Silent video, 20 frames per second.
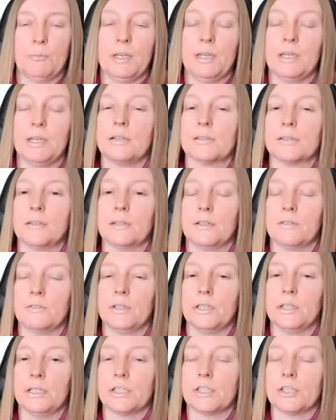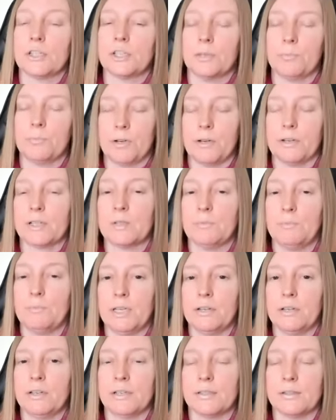beings in that relationship are
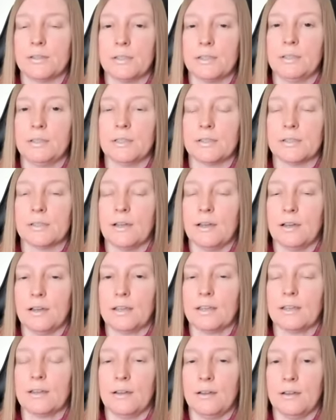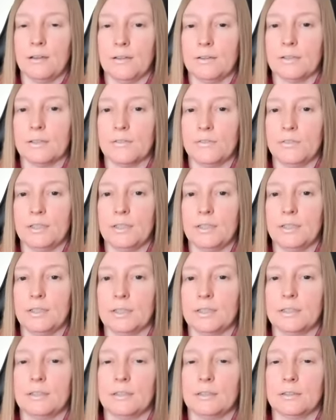experiencing this i can't
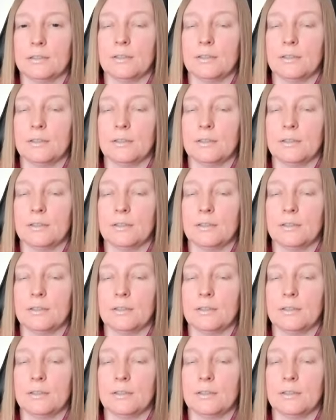feeling uh,